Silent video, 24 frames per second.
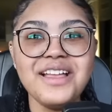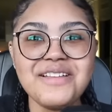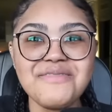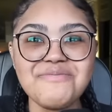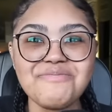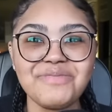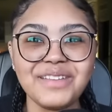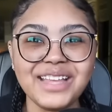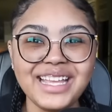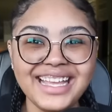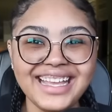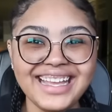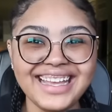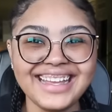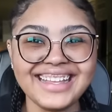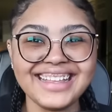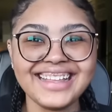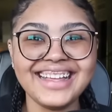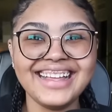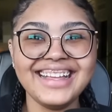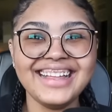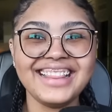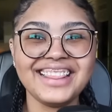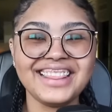being
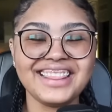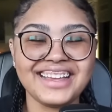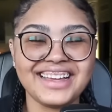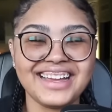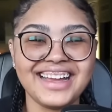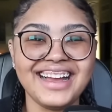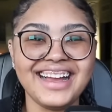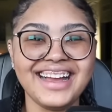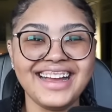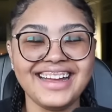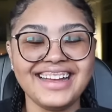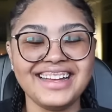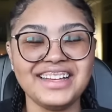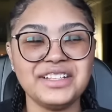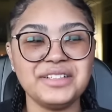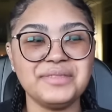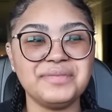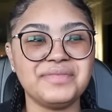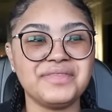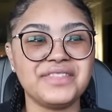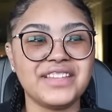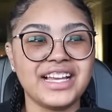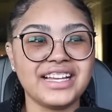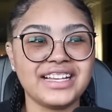the guy
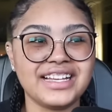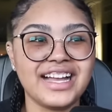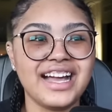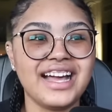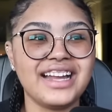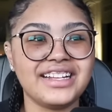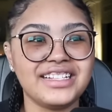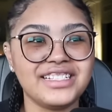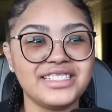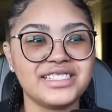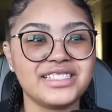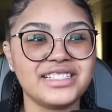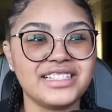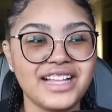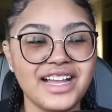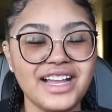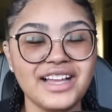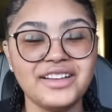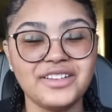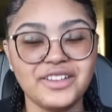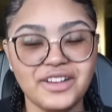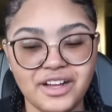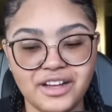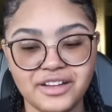that got his
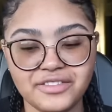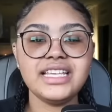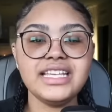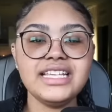client off,